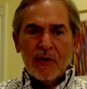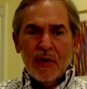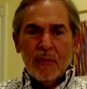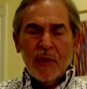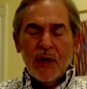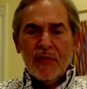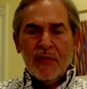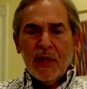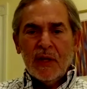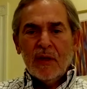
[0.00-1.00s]
them. And I
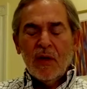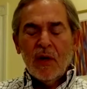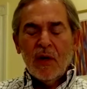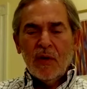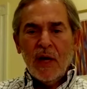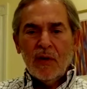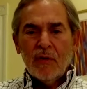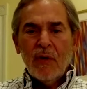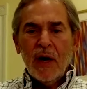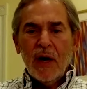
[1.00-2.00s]
think, you know, yeah, you're
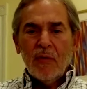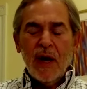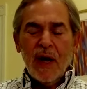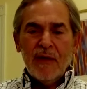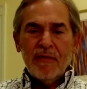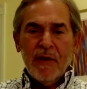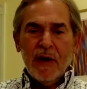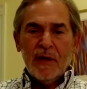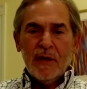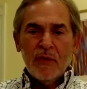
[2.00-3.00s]
right. We have
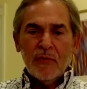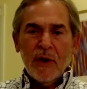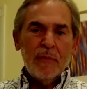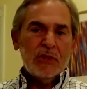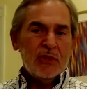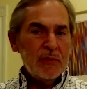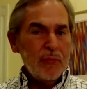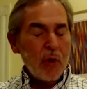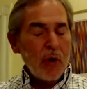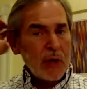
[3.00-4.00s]
defined the threat much too
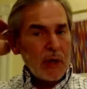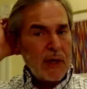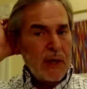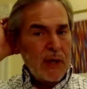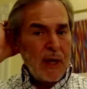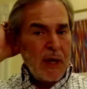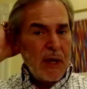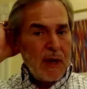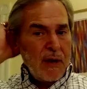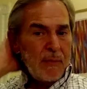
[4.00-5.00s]
broadly.
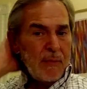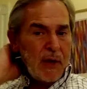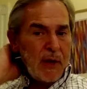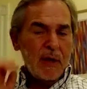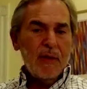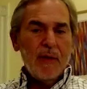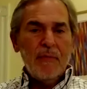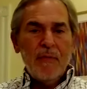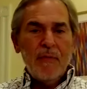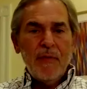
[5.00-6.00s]
But the
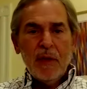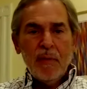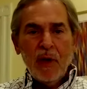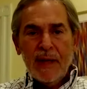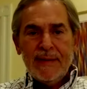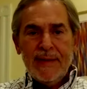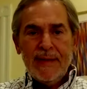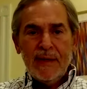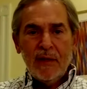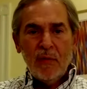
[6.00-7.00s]
fundamental
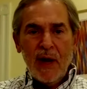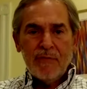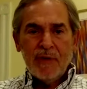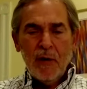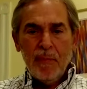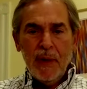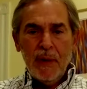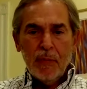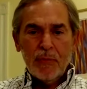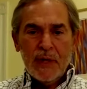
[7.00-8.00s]
idea that we have to help
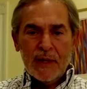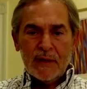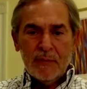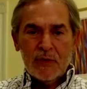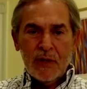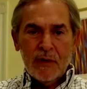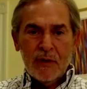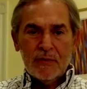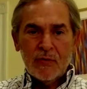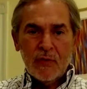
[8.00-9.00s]
people protect
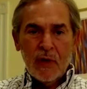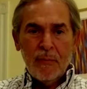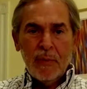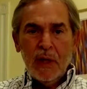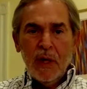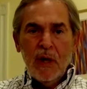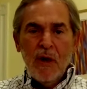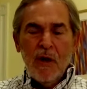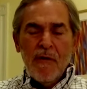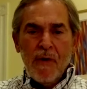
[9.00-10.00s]
themselves from
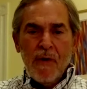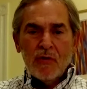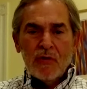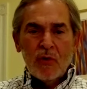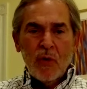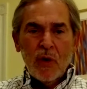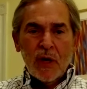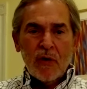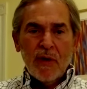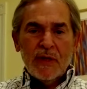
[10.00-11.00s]
folks who want
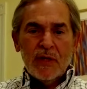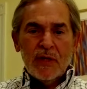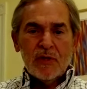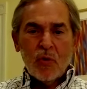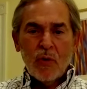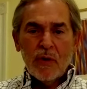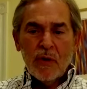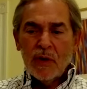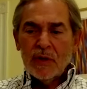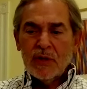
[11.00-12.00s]
to create
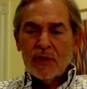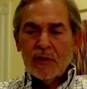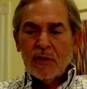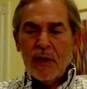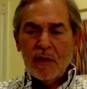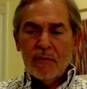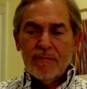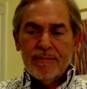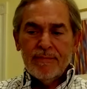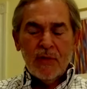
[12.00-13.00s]
disorder and just,
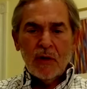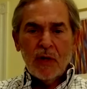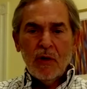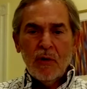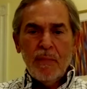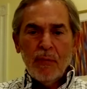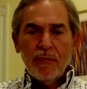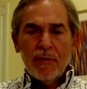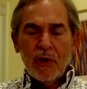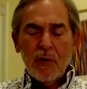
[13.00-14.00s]
you know, kill
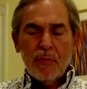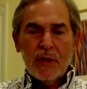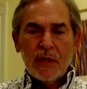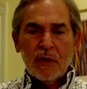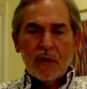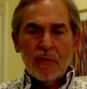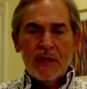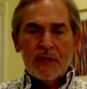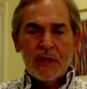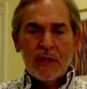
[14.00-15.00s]
people for no particular
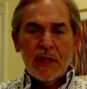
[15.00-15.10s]
reason,